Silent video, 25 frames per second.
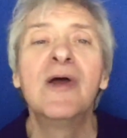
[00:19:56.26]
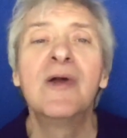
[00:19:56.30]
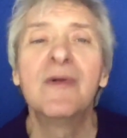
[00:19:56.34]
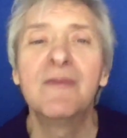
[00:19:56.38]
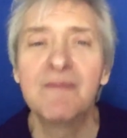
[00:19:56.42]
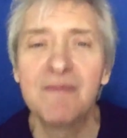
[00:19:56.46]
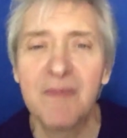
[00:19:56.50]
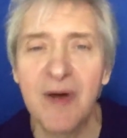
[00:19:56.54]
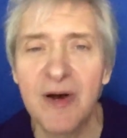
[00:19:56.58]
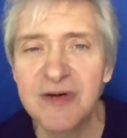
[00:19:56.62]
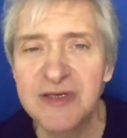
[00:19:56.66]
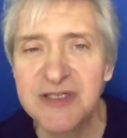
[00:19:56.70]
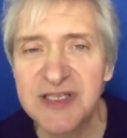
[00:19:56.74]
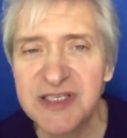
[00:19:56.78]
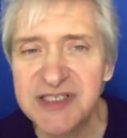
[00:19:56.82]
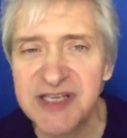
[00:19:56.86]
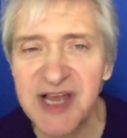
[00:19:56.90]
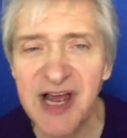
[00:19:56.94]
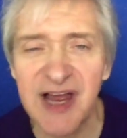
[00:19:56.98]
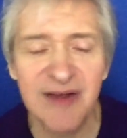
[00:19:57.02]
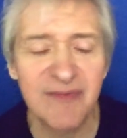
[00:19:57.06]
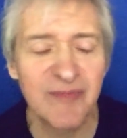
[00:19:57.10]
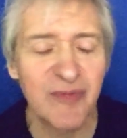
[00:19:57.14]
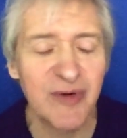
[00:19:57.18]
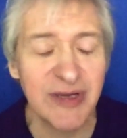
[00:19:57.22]
most of the
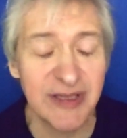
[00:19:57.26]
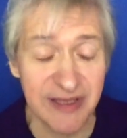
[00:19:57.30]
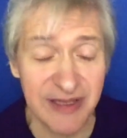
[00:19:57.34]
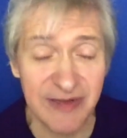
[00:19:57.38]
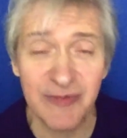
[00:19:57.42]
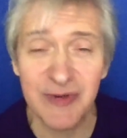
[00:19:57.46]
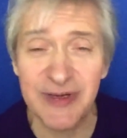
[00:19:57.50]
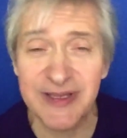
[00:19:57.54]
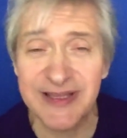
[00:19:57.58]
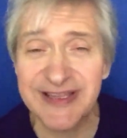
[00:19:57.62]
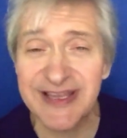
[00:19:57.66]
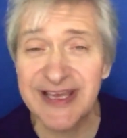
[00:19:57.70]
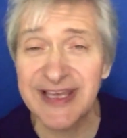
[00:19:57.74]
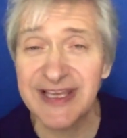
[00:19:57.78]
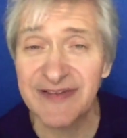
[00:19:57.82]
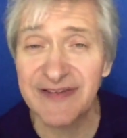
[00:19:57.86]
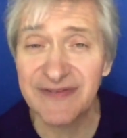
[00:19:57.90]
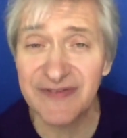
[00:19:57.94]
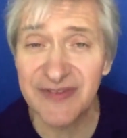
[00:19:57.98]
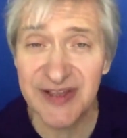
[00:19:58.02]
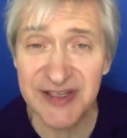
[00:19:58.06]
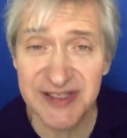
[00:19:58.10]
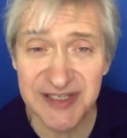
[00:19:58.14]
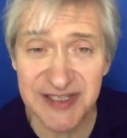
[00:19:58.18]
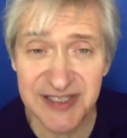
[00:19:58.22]
time we, we think
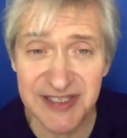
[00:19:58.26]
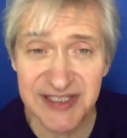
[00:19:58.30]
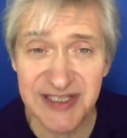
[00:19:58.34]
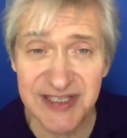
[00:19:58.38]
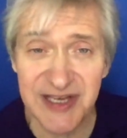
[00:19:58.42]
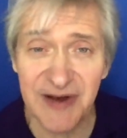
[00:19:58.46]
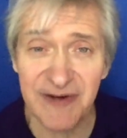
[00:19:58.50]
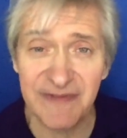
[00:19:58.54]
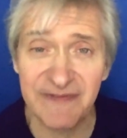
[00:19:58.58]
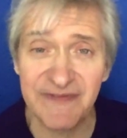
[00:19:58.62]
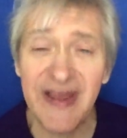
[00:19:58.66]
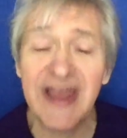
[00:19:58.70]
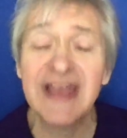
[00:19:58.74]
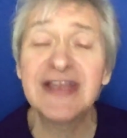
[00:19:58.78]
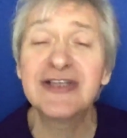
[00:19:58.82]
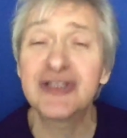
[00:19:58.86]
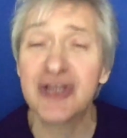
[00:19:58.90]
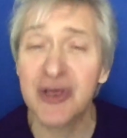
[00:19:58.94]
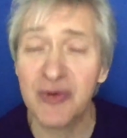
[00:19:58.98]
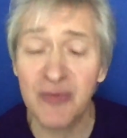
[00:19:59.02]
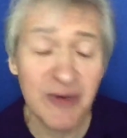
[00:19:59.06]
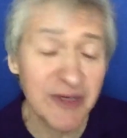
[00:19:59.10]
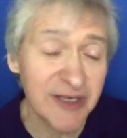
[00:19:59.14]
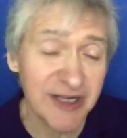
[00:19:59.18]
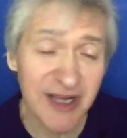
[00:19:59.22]
of this as
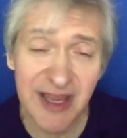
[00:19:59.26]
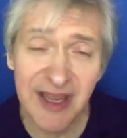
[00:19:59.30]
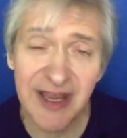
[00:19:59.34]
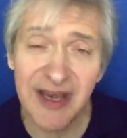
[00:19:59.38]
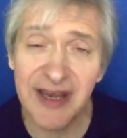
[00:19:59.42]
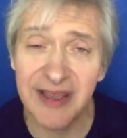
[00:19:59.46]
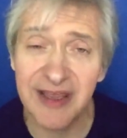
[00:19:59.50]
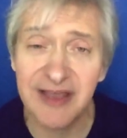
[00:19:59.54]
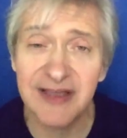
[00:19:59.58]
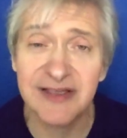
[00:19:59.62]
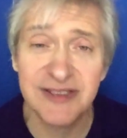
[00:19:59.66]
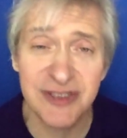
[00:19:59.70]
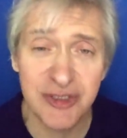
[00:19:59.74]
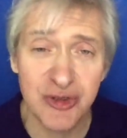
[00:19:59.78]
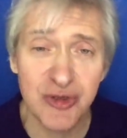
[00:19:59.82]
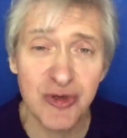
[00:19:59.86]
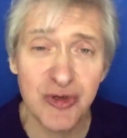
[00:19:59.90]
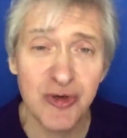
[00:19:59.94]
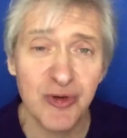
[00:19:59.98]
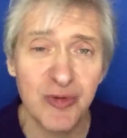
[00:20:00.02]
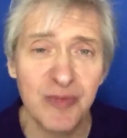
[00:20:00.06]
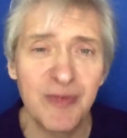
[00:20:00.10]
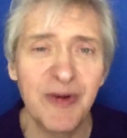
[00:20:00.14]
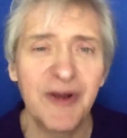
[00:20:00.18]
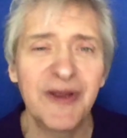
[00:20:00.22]
salvation, which it is
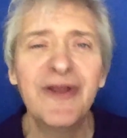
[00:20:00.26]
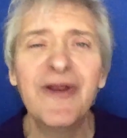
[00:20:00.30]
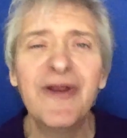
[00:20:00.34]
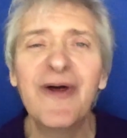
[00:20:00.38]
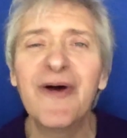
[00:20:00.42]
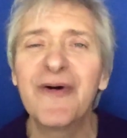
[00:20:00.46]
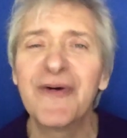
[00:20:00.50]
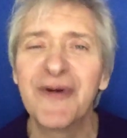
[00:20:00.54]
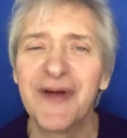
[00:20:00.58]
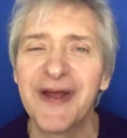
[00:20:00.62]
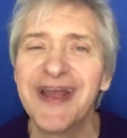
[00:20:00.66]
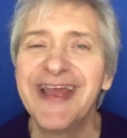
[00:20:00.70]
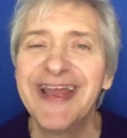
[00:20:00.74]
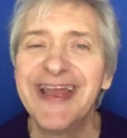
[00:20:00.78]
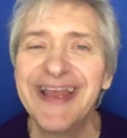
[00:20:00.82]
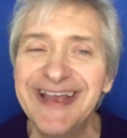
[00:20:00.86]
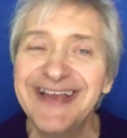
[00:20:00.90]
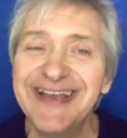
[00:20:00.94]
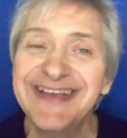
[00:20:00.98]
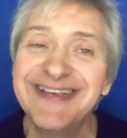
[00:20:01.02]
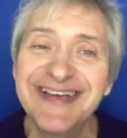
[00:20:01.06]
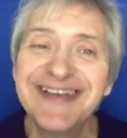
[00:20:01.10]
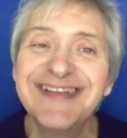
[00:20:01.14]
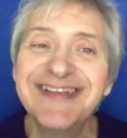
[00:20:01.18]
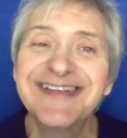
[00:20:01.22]
true, but you know, he
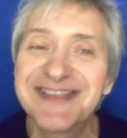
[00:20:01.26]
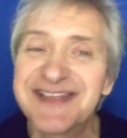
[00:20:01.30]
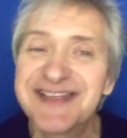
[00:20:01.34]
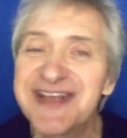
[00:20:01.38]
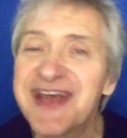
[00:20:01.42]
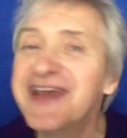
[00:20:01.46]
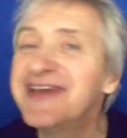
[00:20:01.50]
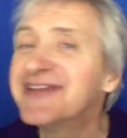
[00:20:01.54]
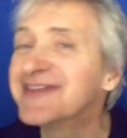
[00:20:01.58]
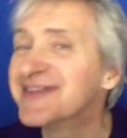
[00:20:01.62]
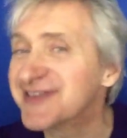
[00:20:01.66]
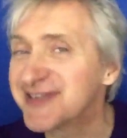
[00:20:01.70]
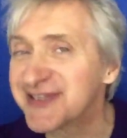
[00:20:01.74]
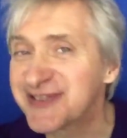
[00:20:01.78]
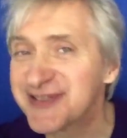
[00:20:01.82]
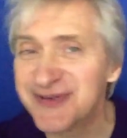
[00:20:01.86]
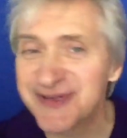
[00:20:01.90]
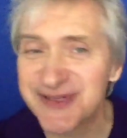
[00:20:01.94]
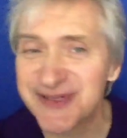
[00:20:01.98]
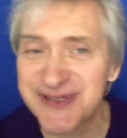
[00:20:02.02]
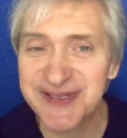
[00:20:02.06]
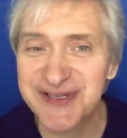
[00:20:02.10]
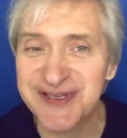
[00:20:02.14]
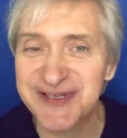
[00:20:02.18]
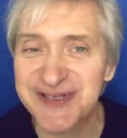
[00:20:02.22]
did say this to
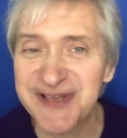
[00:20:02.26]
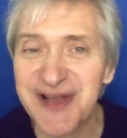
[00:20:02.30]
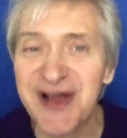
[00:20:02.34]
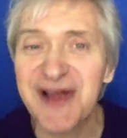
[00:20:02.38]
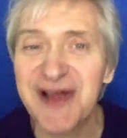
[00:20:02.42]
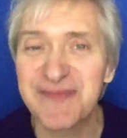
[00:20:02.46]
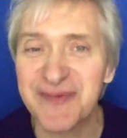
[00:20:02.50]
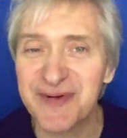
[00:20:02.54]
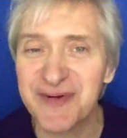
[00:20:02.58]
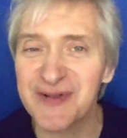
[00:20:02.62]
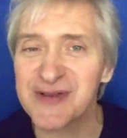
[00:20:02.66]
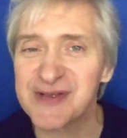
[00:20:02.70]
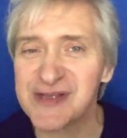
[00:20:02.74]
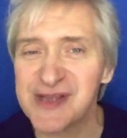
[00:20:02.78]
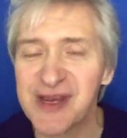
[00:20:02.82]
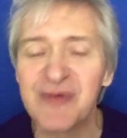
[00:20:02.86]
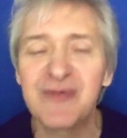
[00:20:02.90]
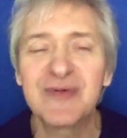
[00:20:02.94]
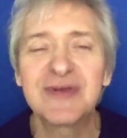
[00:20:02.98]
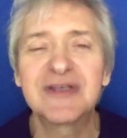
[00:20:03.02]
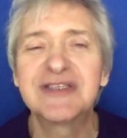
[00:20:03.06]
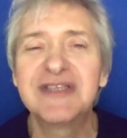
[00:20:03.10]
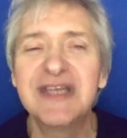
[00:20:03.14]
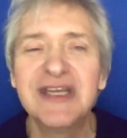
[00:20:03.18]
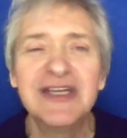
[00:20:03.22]
his disciples, and he
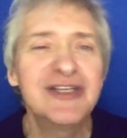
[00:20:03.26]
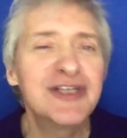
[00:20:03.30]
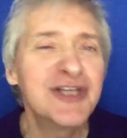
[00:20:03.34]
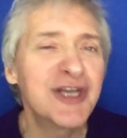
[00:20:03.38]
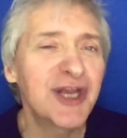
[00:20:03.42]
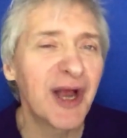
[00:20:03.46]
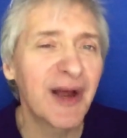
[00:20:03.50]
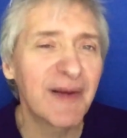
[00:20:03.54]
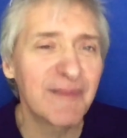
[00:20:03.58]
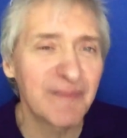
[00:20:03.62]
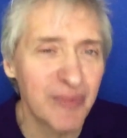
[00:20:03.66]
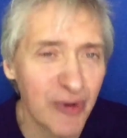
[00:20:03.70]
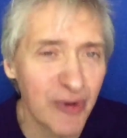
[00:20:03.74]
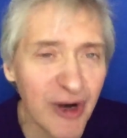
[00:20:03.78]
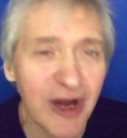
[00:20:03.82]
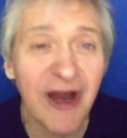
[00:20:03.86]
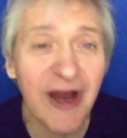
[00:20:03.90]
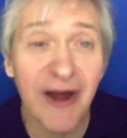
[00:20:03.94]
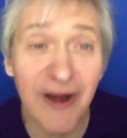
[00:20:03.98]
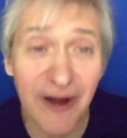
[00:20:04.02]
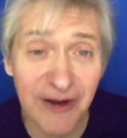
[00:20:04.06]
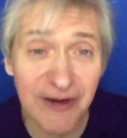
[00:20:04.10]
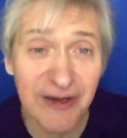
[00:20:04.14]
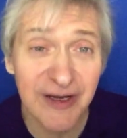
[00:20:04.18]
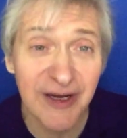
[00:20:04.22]
was teaching on
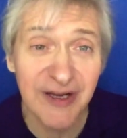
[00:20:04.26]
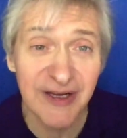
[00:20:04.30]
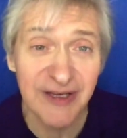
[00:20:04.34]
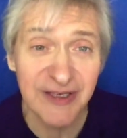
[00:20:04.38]
prayer